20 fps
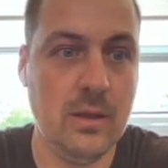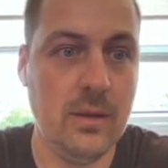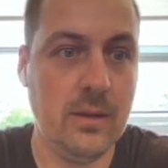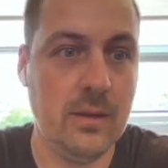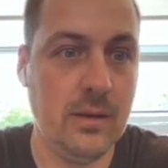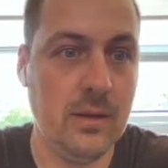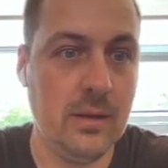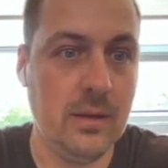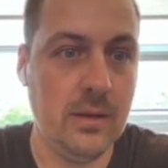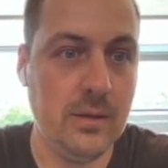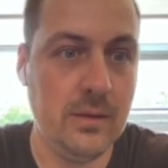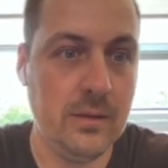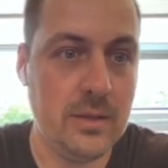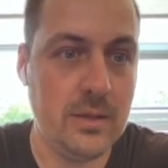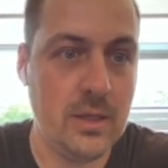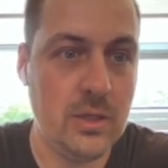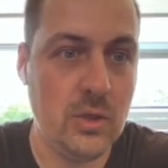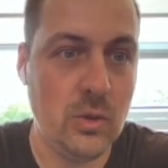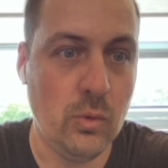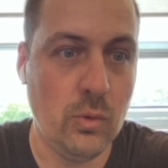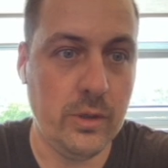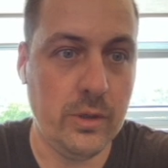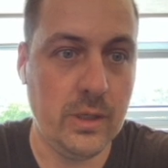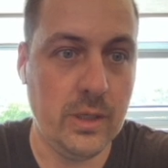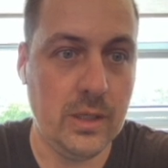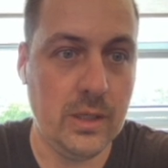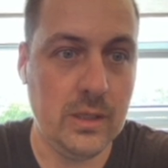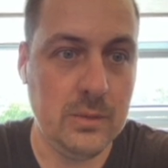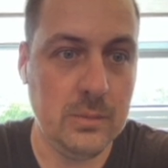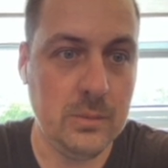and your
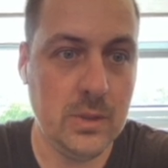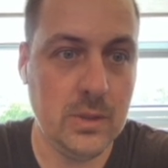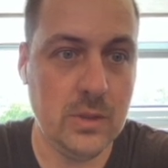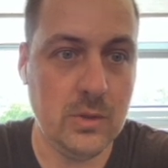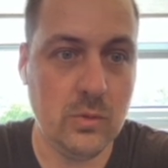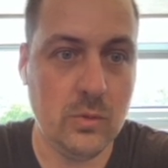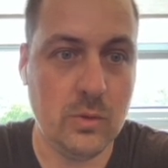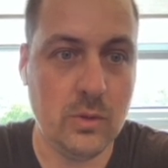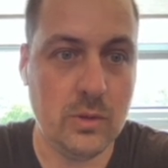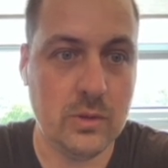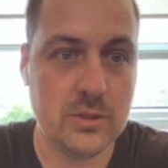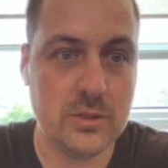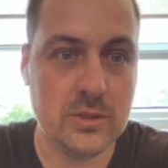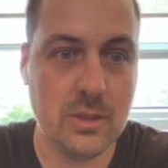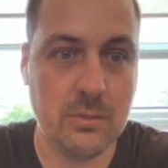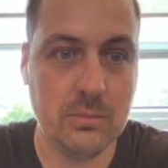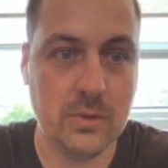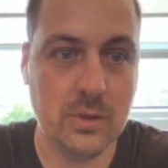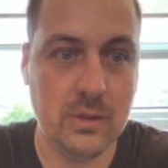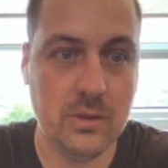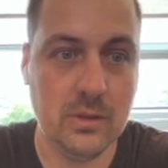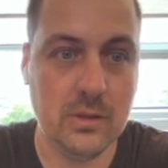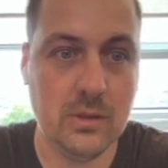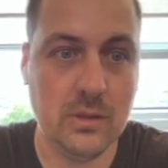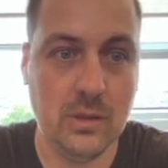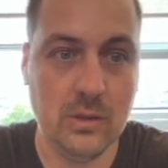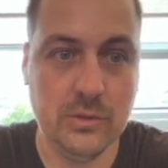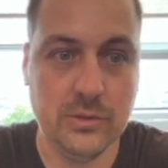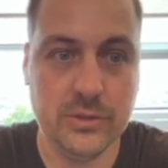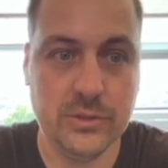name or something
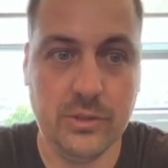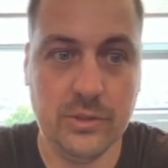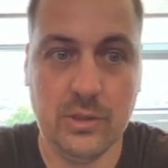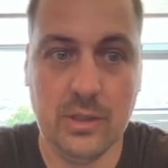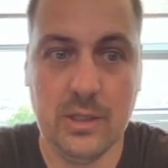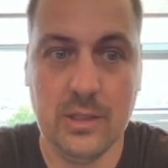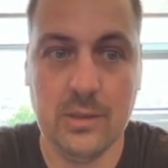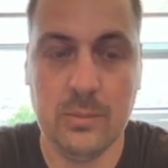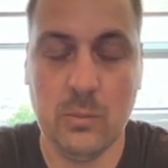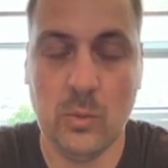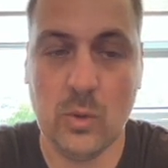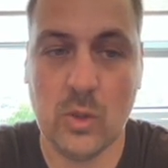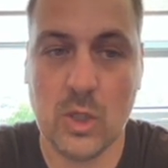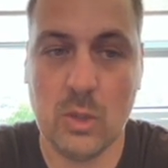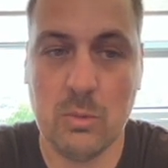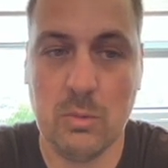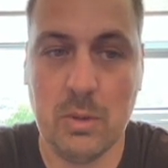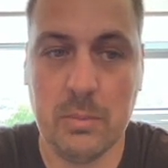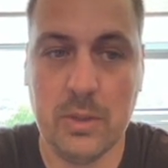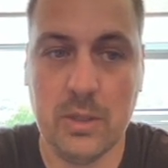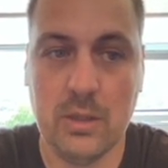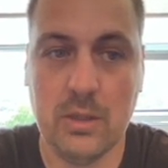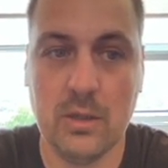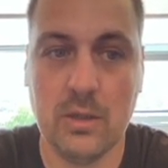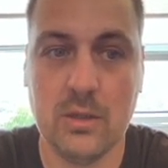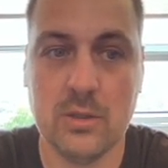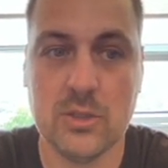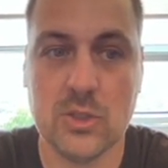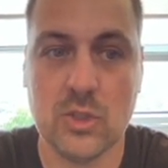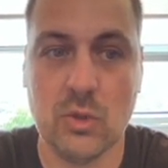close to your name will come up
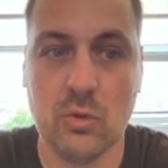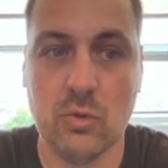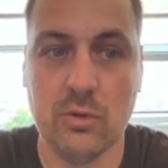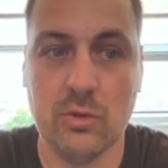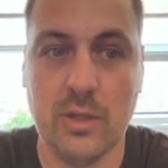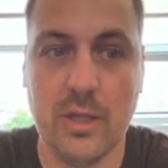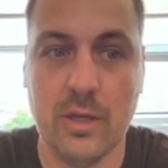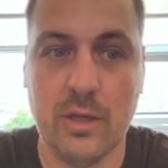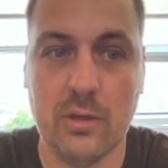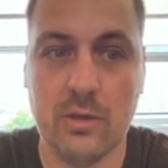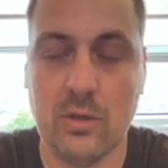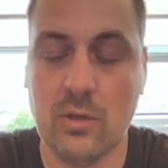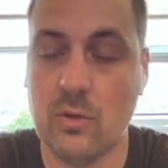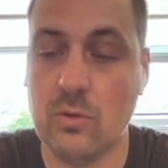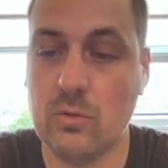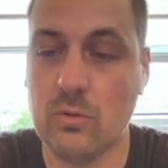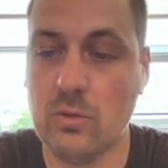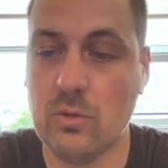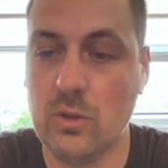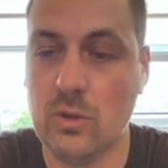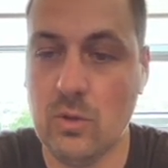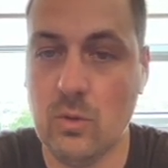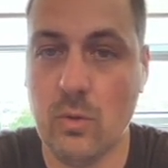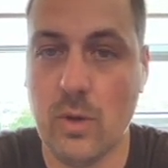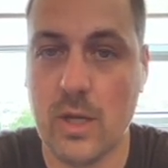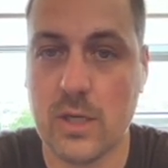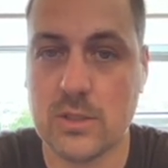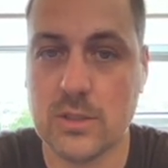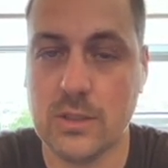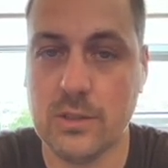here so that I know you
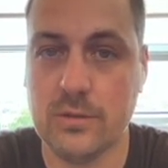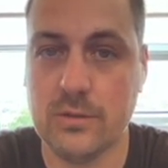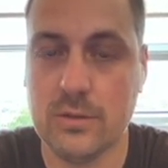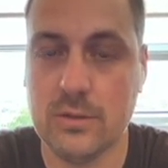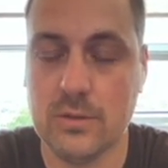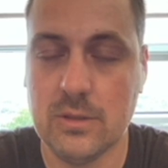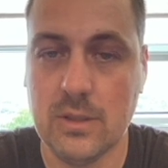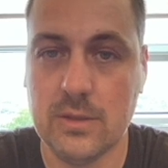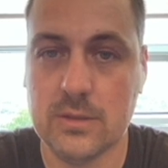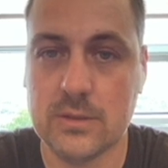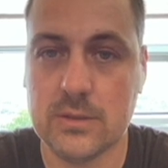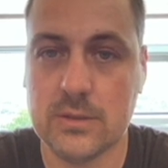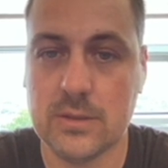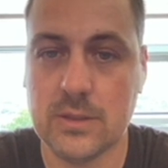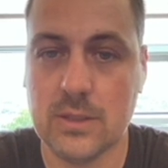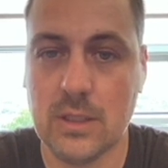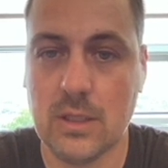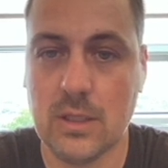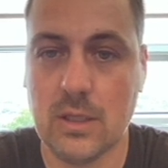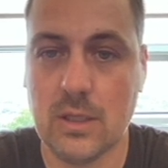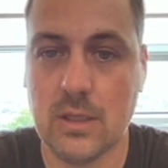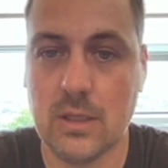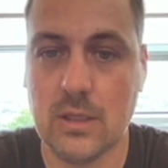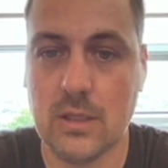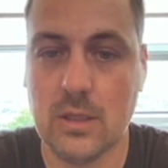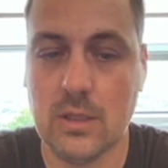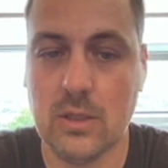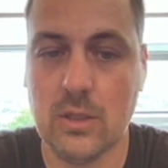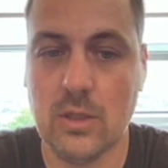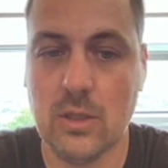actually did this on
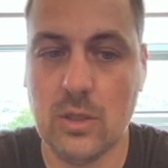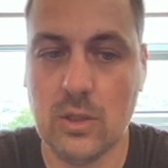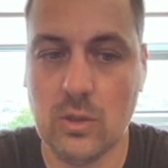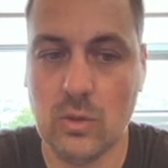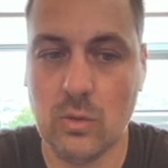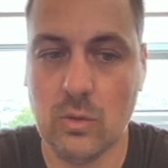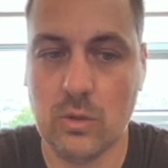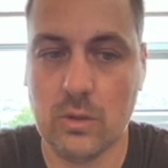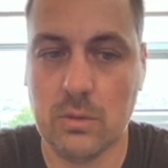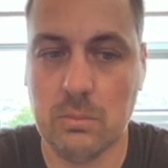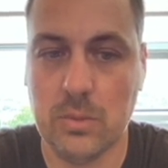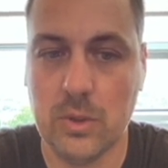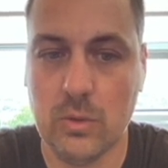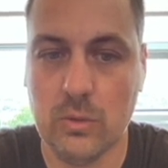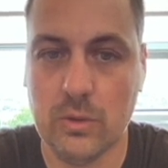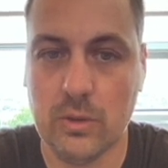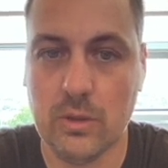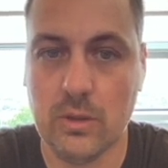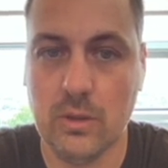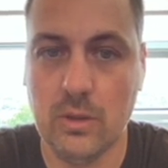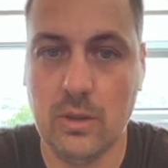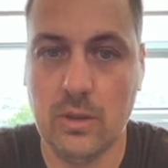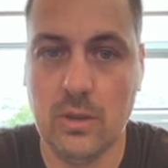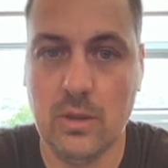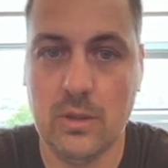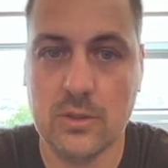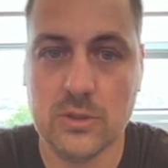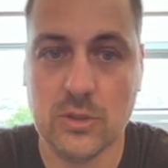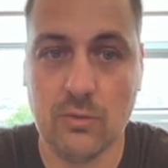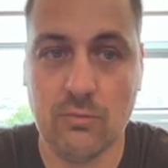your computer.
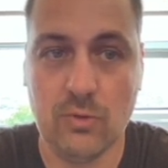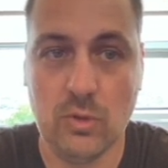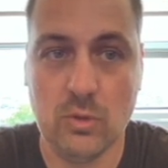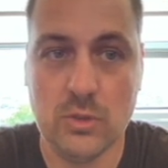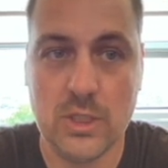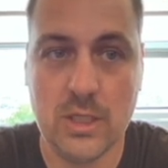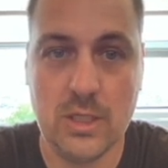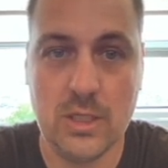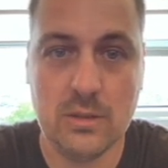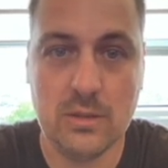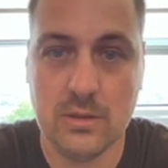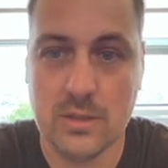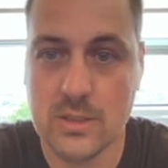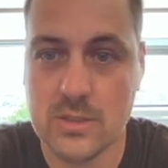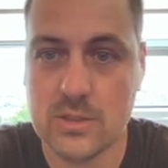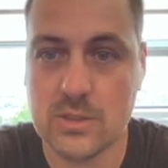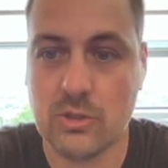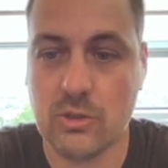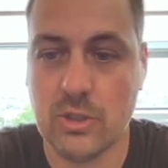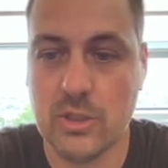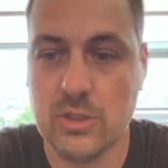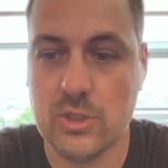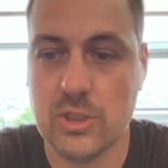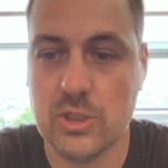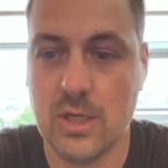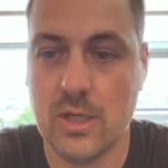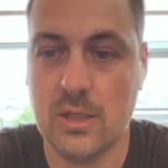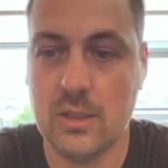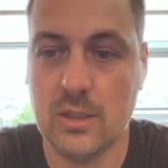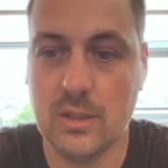So if you take this
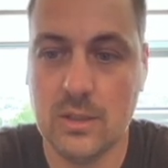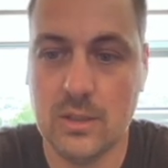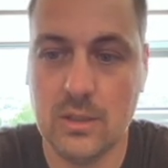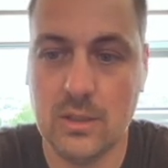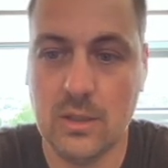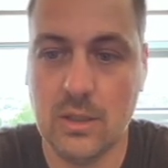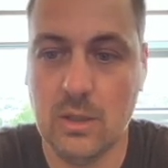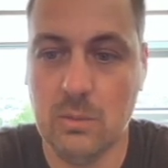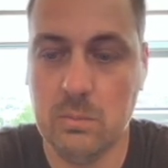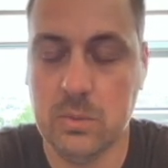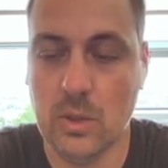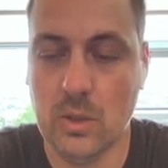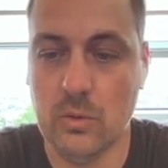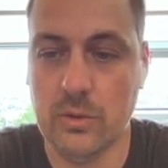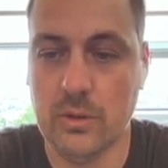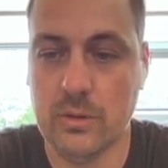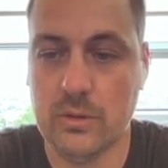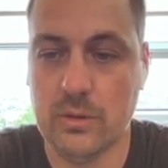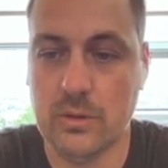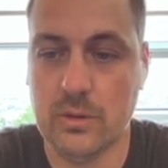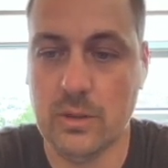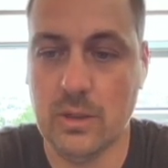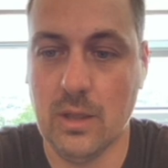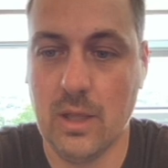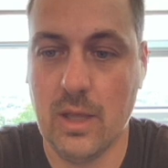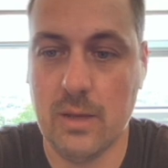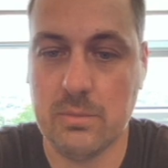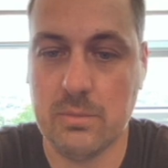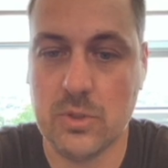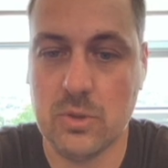screenshot, upload it to the
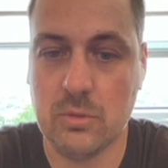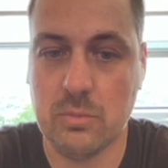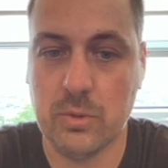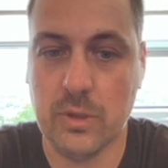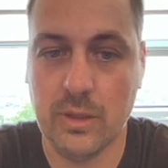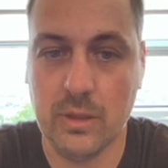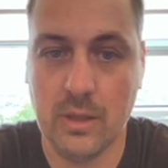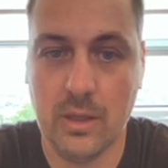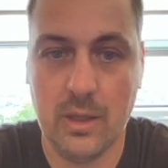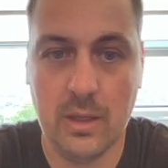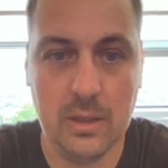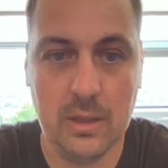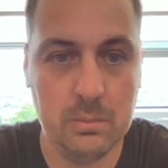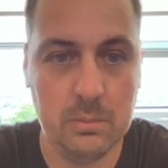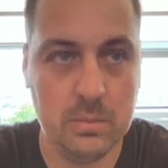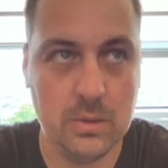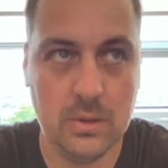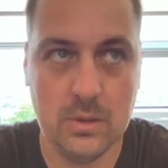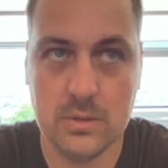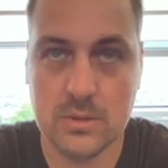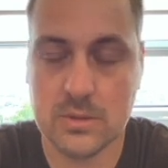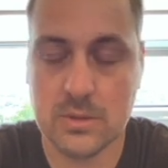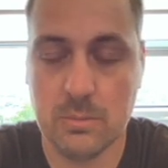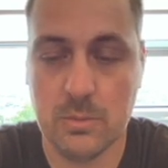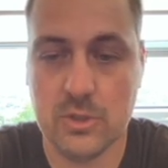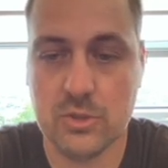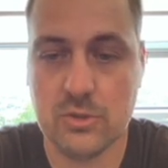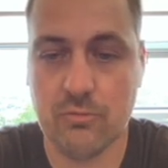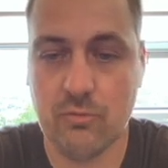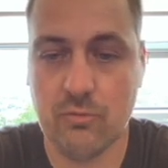Lab2 pre-lab
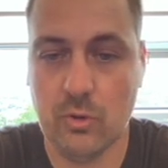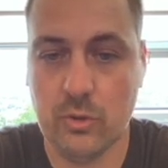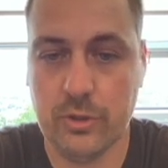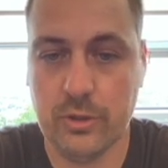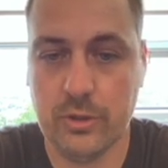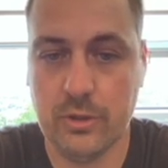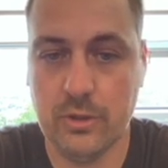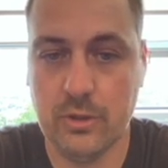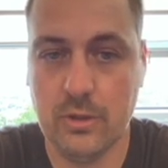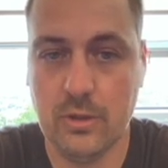submission folder